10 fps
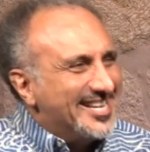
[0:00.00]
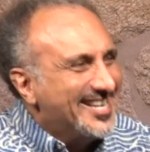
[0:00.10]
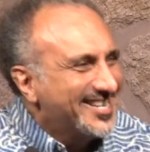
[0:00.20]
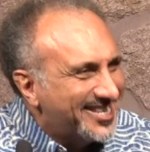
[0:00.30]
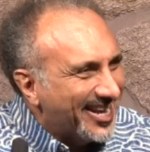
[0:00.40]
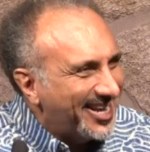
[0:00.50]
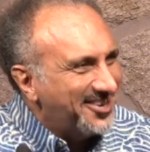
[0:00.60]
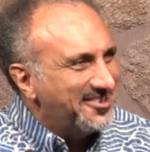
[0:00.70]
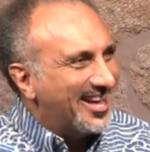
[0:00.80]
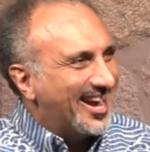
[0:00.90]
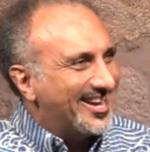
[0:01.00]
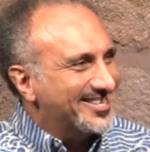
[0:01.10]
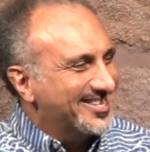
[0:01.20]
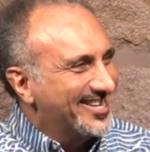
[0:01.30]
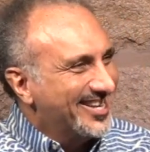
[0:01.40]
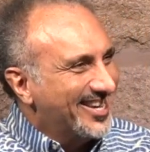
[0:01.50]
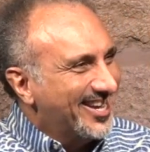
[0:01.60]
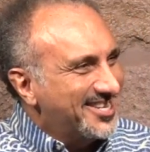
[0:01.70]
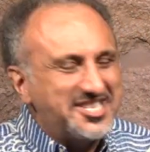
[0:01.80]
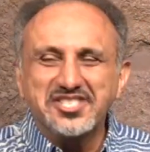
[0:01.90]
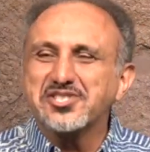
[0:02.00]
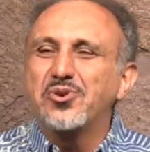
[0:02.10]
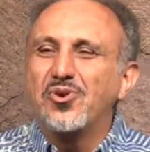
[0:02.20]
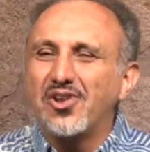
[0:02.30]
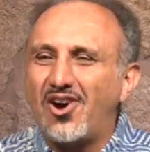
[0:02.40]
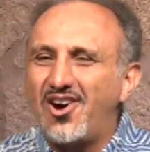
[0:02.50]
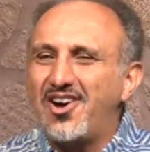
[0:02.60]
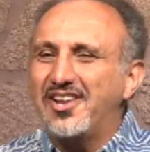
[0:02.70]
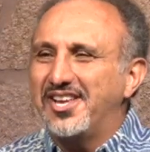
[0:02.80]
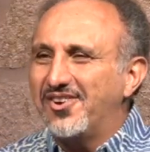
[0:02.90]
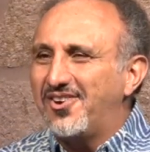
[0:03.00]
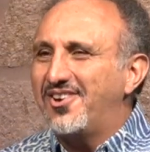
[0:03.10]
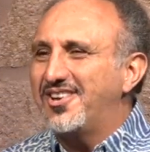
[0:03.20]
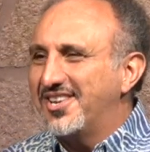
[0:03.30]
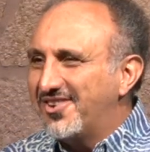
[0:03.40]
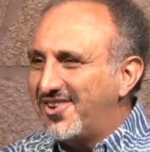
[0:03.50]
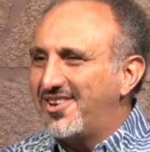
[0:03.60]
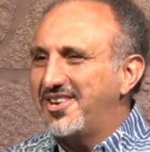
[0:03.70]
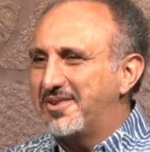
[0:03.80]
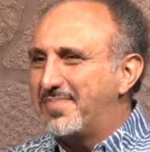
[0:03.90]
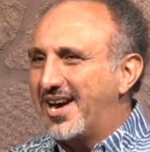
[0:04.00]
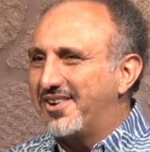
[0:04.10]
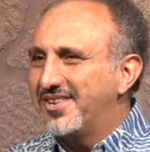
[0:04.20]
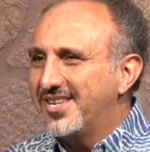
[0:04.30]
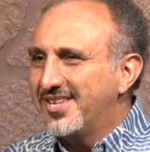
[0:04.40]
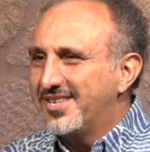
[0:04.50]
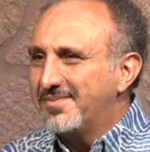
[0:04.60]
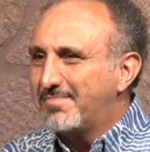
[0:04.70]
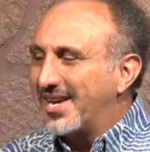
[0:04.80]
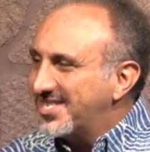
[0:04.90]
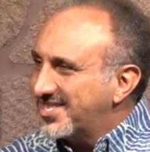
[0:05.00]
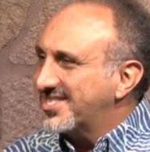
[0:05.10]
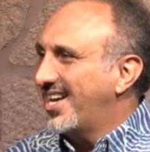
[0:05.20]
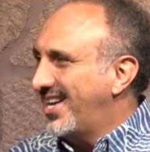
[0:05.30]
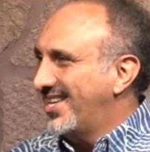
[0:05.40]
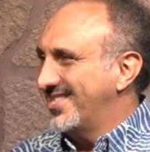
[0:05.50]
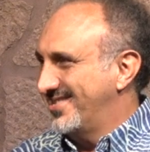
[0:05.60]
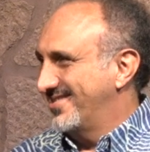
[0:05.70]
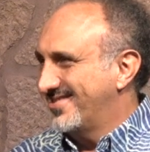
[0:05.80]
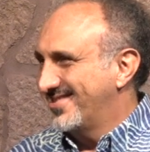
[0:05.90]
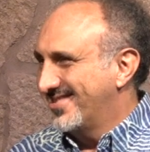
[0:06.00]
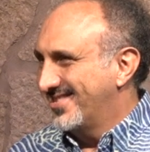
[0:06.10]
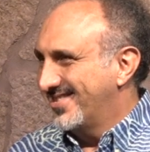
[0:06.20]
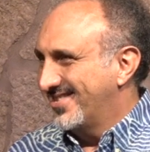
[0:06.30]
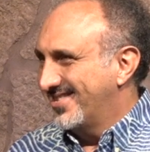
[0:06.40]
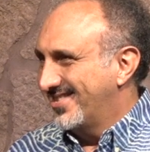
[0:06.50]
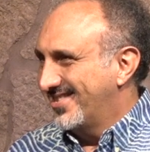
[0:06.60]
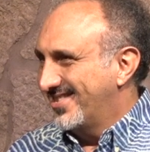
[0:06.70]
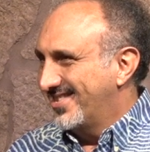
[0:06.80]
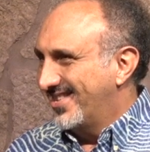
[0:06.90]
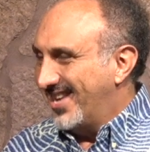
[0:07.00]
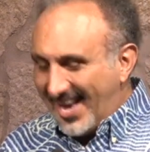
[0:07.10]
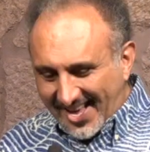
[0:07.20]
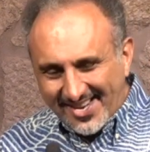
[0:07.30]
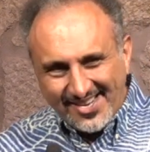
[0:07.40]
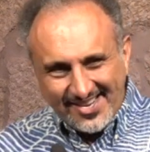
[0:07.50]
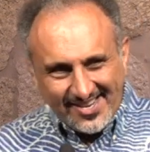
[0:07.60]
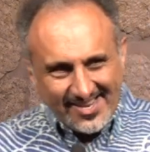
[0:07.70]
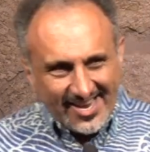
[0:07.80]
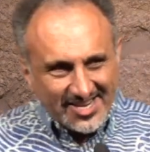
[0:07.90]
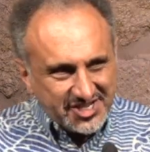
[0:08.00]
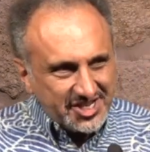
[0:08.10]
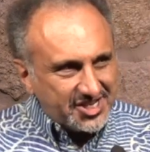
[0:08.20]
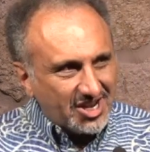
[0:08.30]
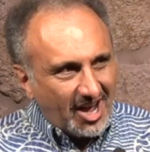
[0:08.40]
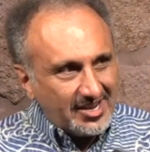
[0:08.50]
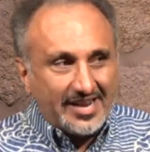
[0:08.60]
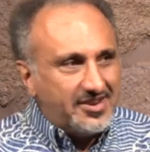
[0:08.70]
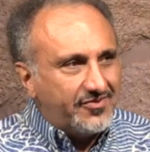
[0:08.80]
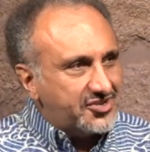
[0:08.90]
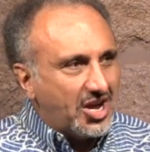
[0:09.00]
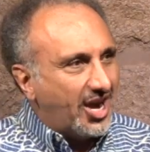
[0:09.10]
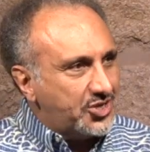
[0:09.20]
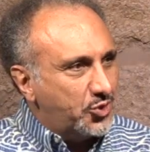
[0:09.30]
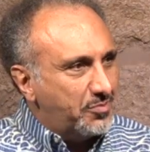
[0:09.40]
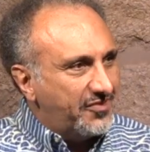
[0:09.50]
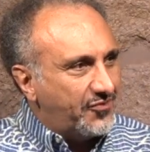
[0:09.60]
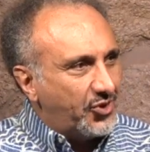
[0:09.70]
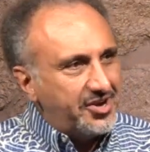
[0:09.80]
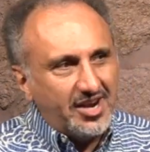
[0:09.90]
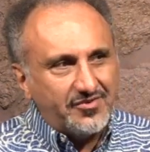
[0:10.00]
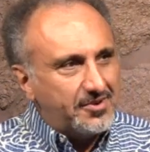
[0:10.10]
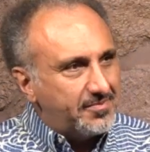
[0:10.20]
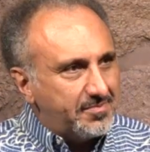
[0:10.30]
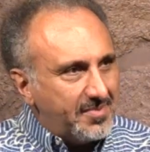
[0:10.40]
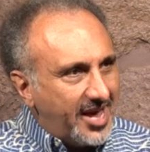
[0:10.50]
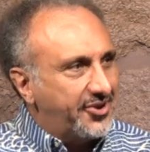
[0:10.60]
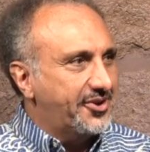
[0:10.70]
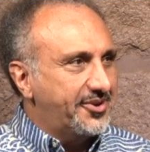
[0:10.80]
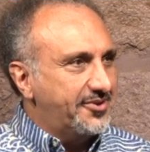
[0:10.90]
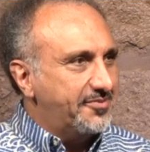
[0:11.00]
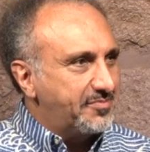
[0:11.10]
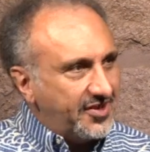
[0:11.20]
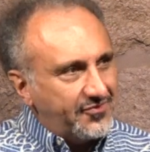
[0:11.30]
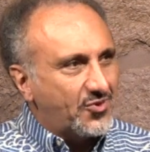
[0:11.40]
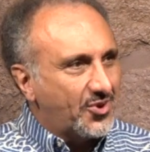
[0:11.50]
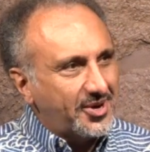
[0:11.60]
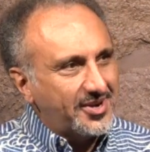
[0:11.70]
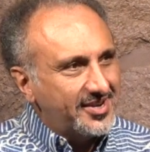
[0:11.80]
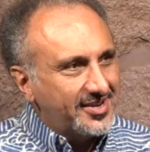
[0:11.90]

needed to hear that. And she's just going on and on and on about my son. And as she's talking, I never talked to her before, never met her before.